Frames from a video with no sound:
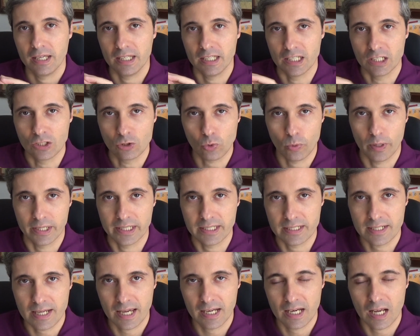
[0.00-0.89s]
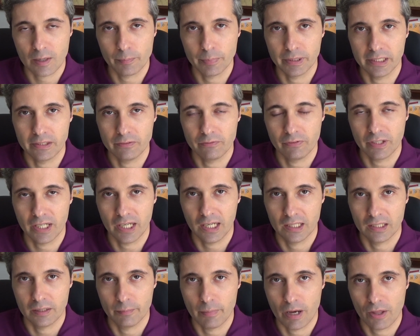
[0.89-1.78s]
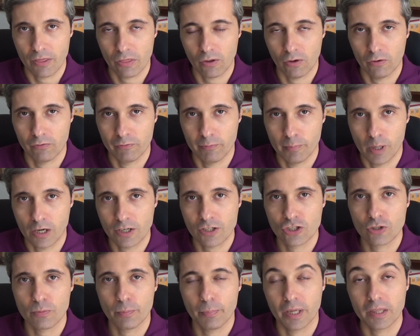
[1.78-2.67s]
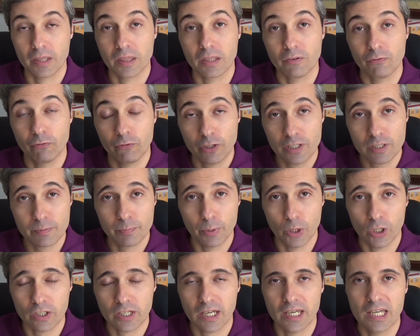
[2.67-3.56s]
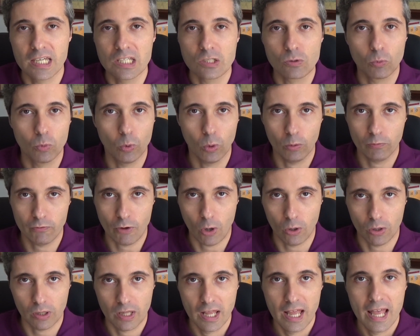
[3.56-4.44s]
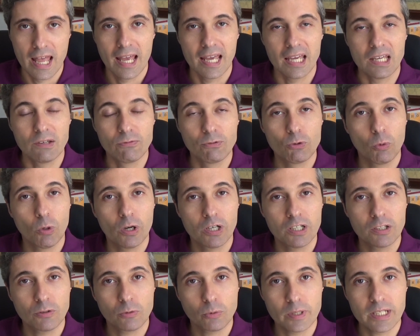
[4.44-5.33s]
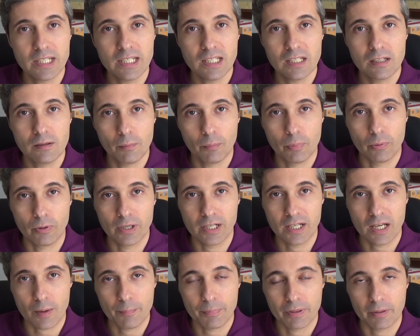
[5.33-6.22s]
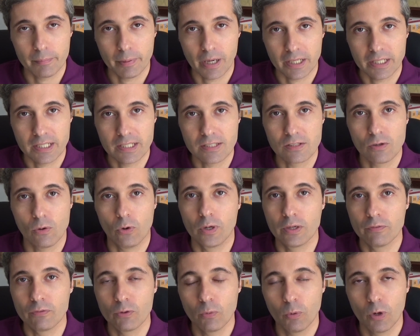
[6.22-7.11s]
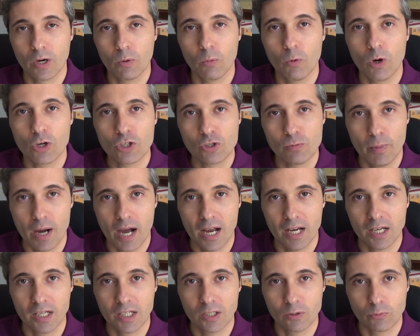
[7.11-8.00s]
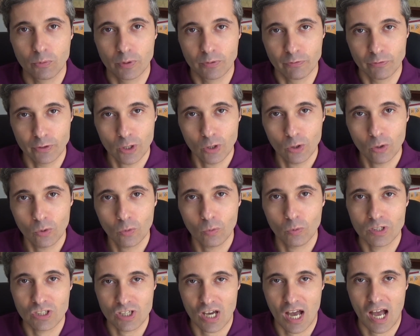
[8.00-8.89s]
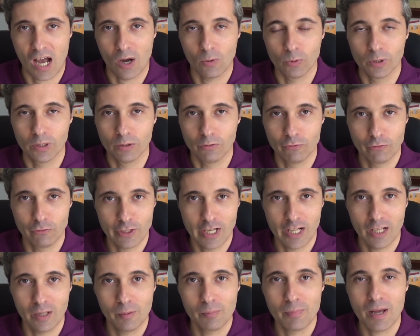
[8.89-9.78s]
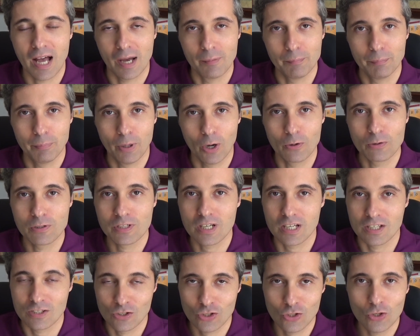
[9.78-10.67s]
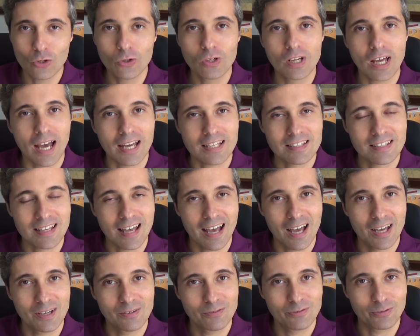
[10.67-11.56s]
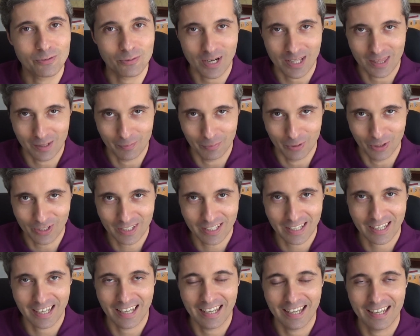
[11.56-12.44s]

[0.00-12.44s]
in 2010, I believe, in the month of March. But the first book is Wolf Hall. If you want to read Bring Up the Bodies, or if you want to watch my review, which I will film and post as soon as I've read the book,